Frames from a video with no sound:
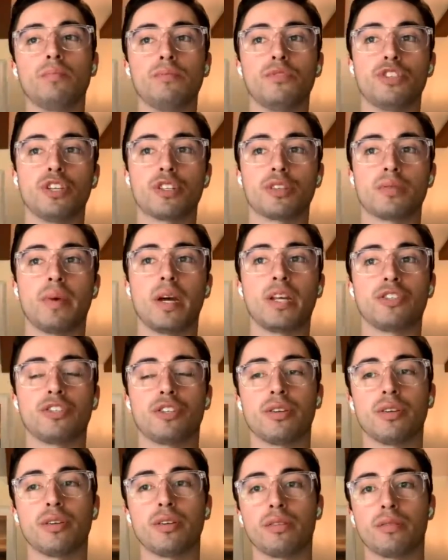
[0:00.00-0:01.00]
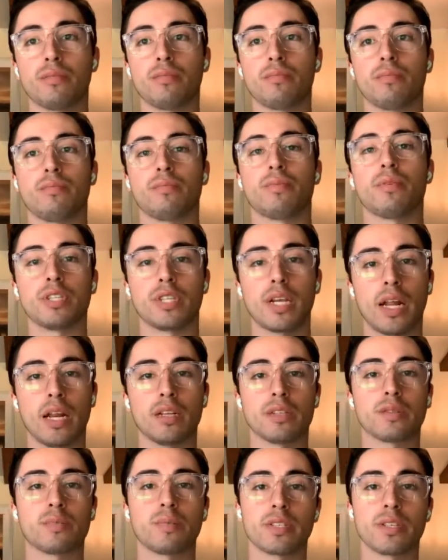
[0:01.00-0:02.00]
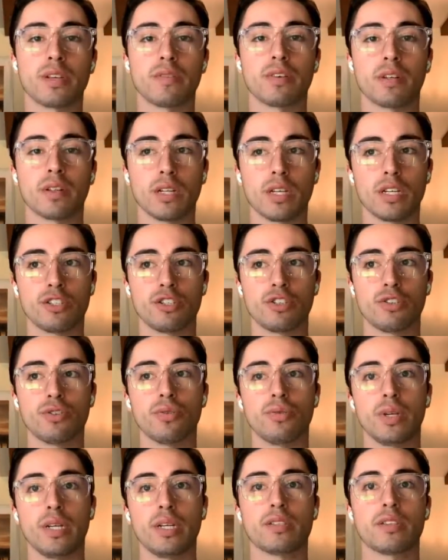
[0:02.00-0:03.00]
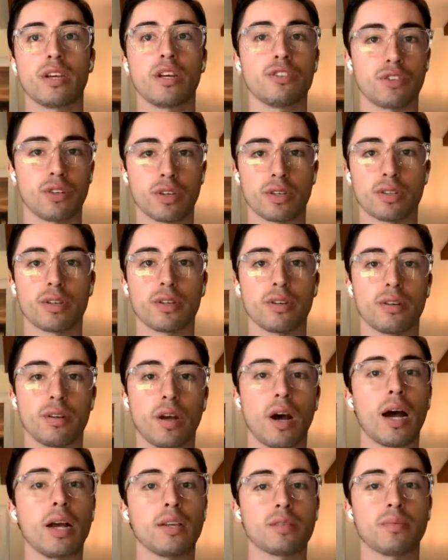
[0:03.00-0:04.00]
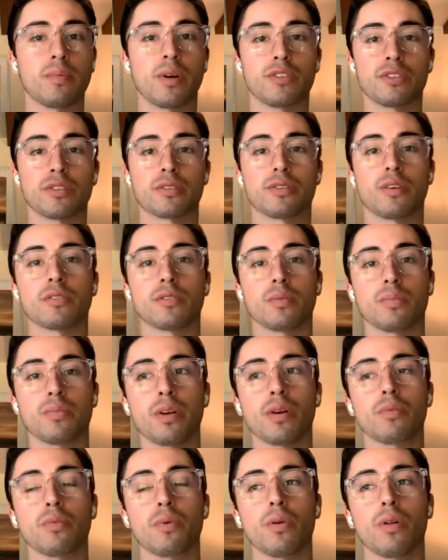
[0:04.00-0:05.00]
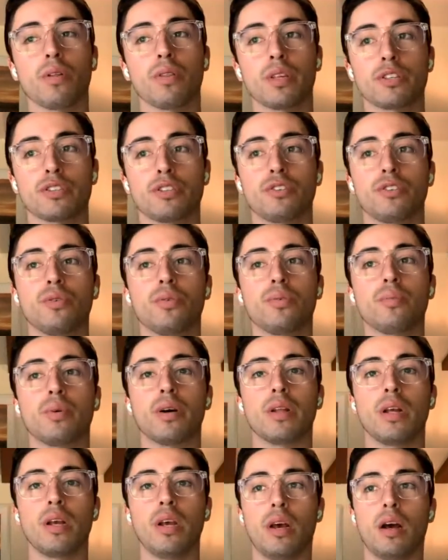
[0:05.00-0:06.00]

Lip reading: just mentioned pertaining specifically to eccentrics, and isometrics also play a role in this too, but